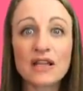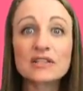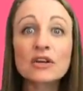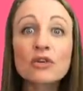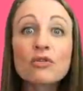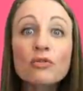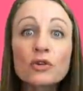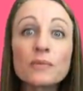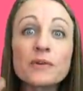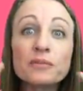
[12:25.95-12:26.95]
It's a
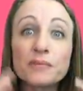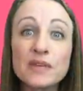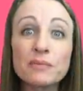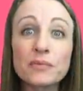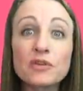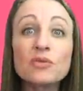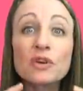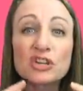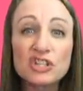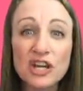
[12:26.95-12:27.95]
group of people who
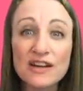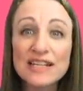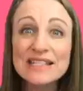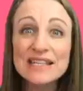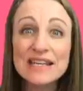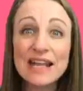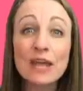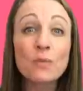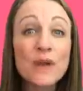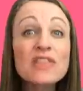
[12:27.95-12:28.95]
are sharing
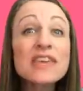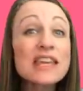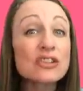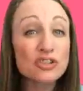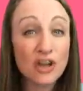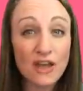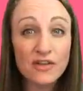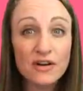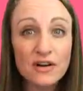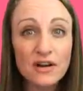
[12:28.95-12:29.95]
DNA with each
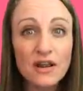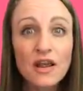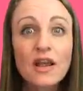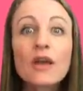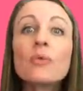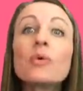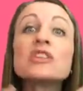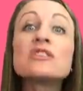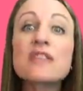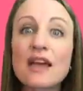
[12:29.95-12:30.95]
other,
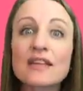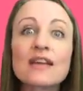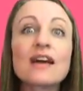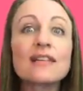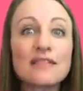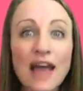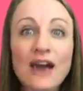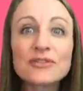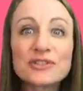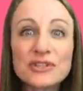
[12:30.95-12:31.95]
which then
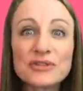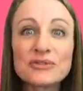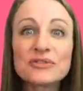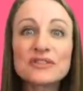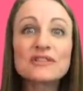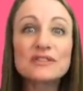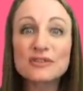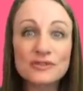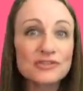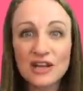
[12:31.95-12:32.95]
allows you to
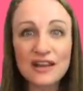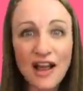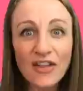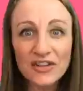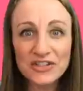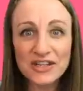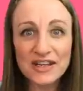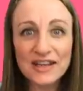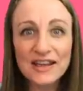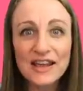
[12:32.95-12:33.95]
do
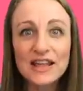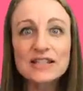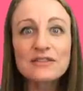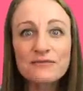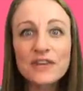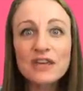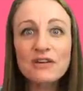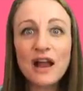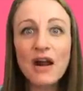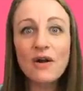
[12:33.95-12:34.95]
genealogy to
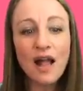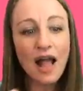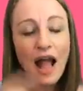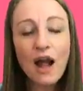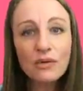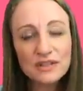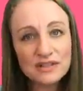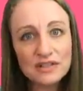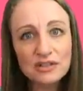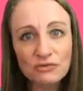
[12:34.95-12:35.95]
figure out how is
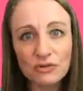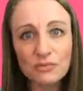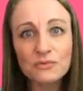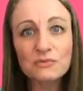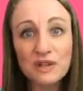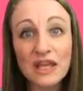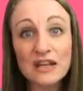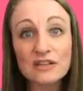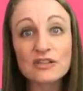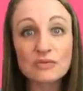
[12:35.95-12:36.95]
this group
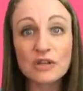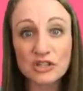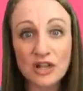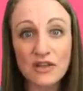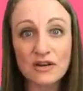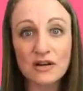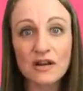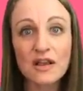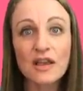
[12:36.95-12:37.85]
related to each other,